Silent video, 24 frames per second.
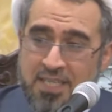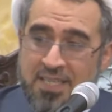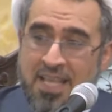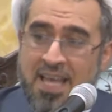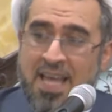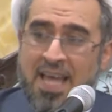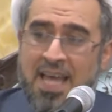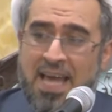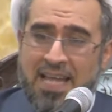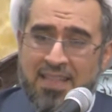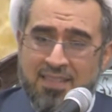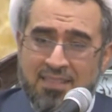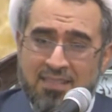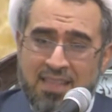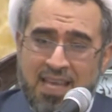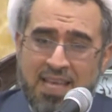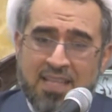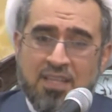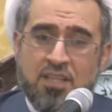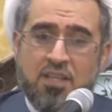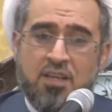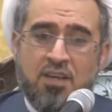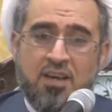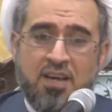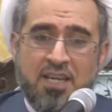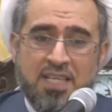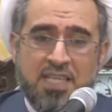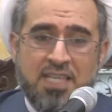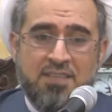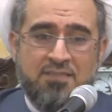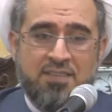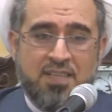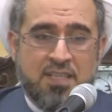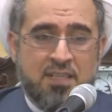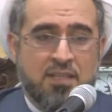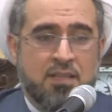and that guy
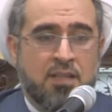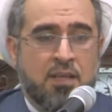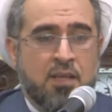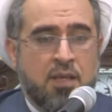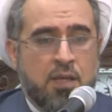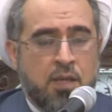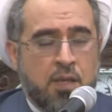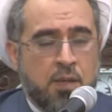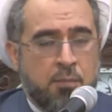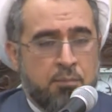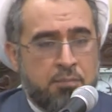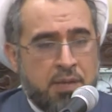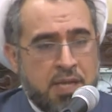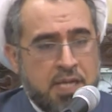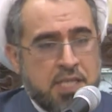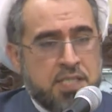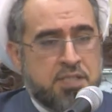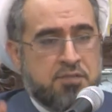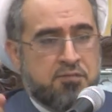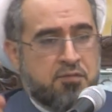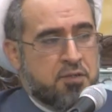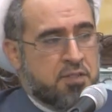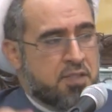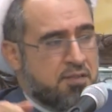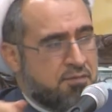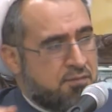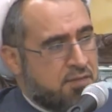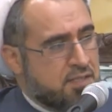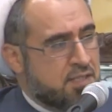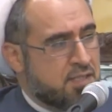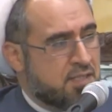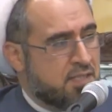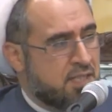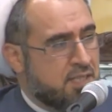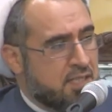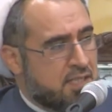even pays for the
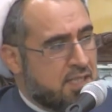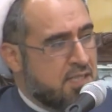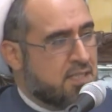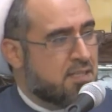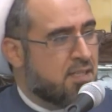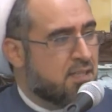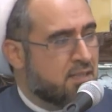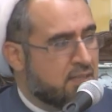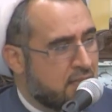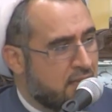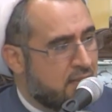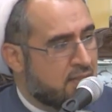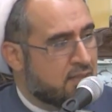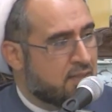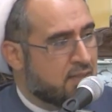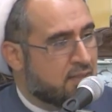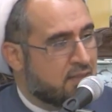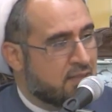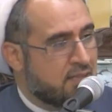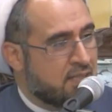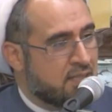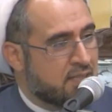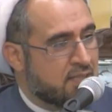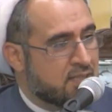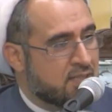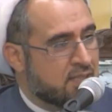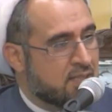facilities and the other things.